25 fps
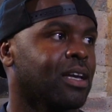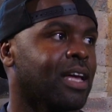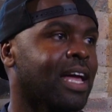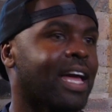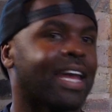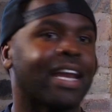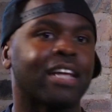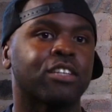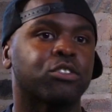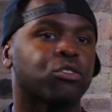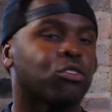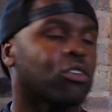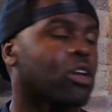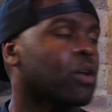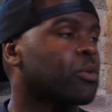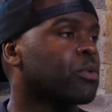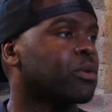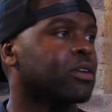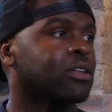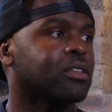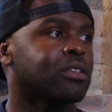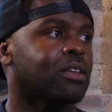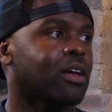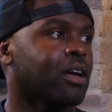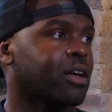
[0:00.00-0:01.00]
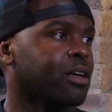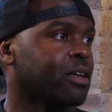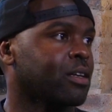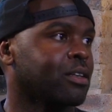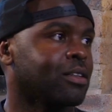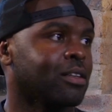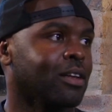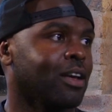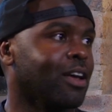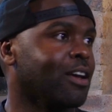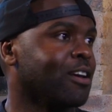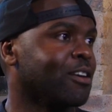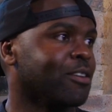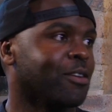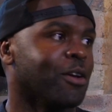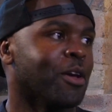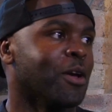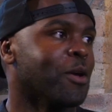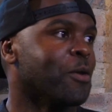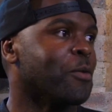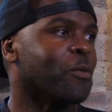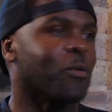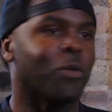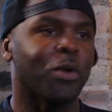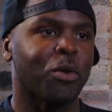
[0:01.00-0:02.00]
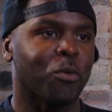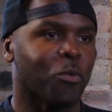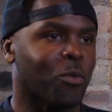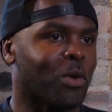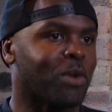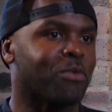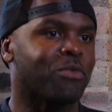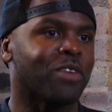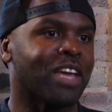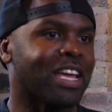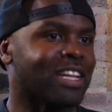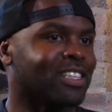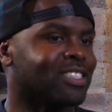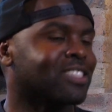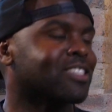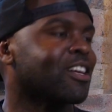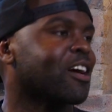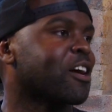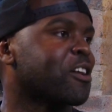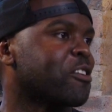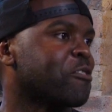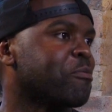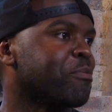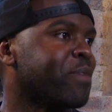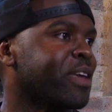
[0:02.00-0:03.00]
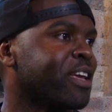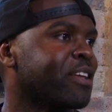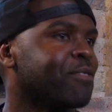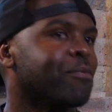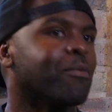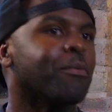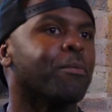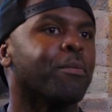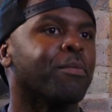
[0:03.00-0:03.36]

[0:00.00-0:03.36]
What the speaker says: And that's all I want to die with inside of me,